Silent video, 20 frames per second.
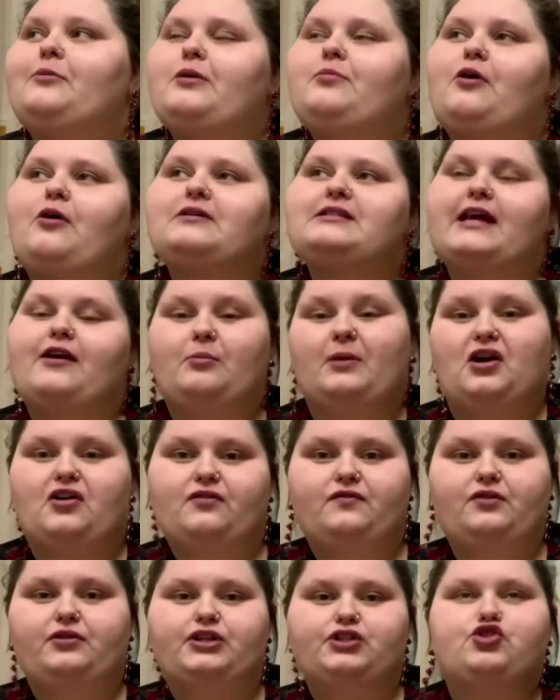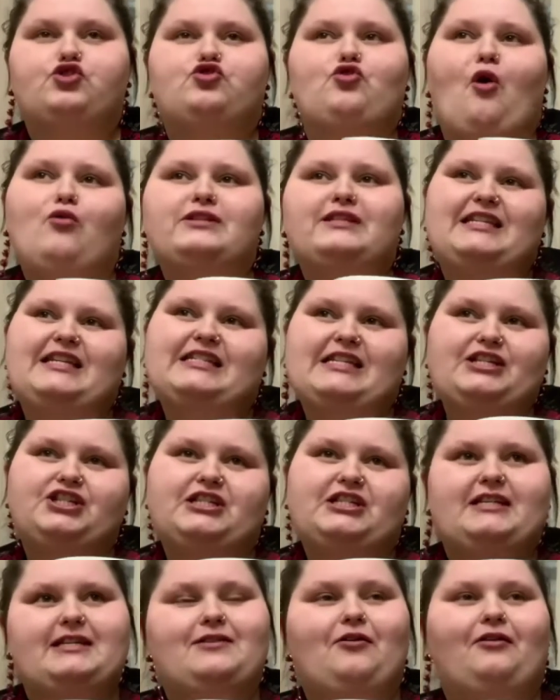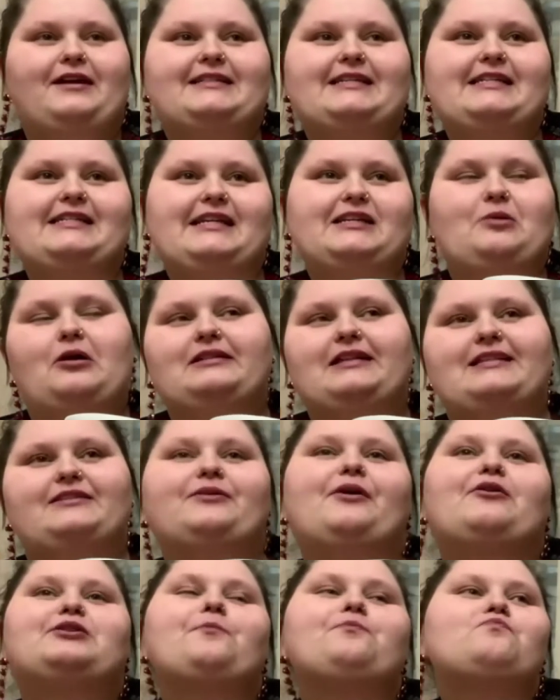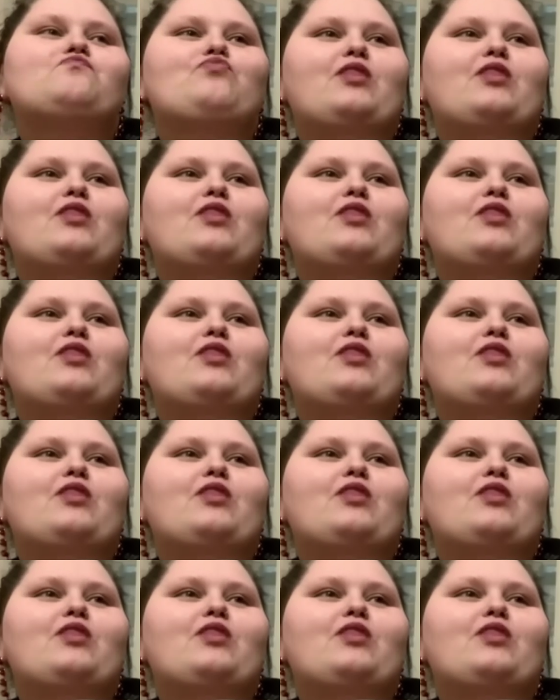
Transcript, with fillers: People are always like, oh my god, her food looks so seasoned. She doesn't need all that seasoning. It probably tastes so gross.